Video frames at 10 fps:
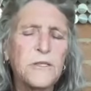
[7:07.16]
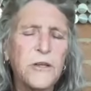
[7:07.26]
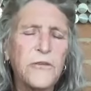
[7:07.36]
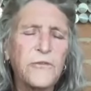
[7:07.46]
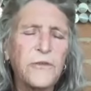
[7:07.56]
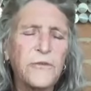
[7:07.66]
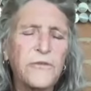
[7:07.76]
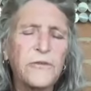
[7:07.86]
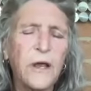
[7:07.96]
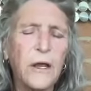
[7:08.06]
just
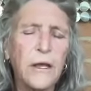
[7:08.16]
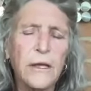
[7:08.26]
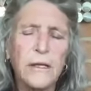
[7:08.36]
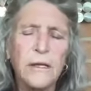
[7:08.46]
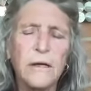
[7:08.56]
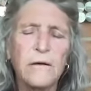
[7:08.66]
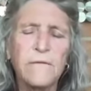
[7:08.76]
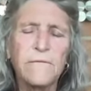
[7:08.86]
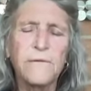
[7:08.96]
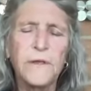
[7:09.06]
inside
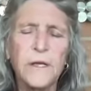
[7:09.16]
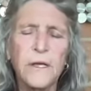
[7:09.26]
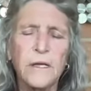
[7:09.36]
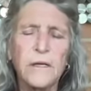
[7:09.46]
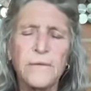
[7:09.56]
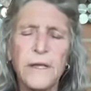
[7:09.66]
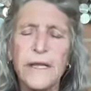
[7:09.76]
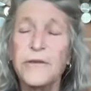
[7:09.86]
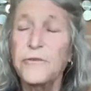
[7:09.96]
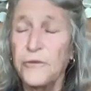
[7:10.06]
of the
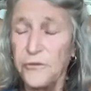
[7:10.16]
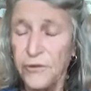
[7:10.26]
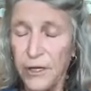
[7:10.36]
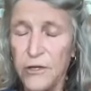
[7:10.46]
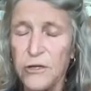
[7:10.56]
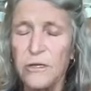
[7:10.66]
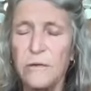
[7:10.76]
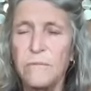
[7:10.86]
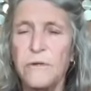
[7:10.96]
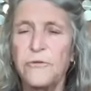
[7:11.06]

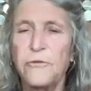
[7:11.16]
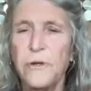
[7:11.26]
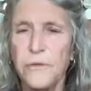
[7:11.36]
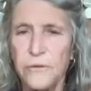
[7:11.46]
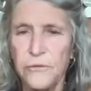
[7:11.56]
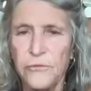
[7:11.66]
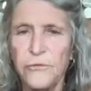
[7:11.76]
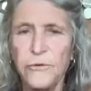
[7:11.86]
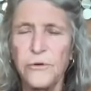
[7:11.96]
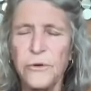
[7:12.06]
intersection between the
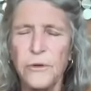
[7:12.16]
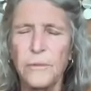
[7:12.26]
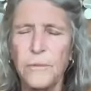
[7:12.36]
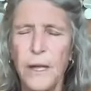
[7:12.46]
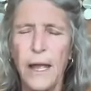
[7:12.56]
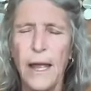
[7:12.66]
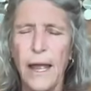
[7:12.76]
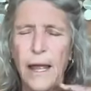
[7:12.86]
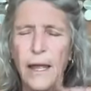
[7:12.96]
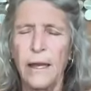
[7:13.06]
sternum
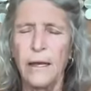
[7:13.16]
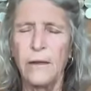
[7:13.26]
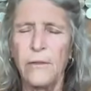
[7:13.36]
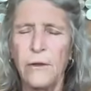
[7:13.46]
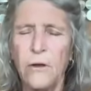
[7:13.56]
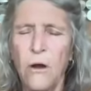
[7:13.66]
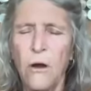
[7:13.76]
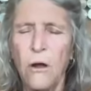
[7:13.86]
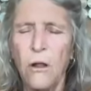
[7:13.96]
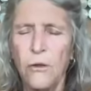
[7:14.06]
and the
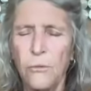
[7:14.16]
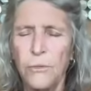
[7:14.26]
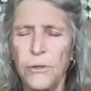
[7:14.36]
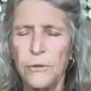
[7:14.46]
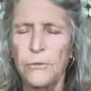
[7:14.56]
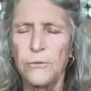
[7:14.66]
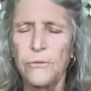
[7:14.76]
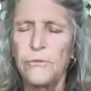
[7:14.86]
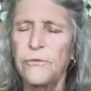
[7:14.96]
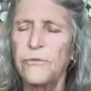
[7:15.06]

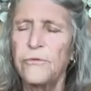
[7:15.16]
collarbones.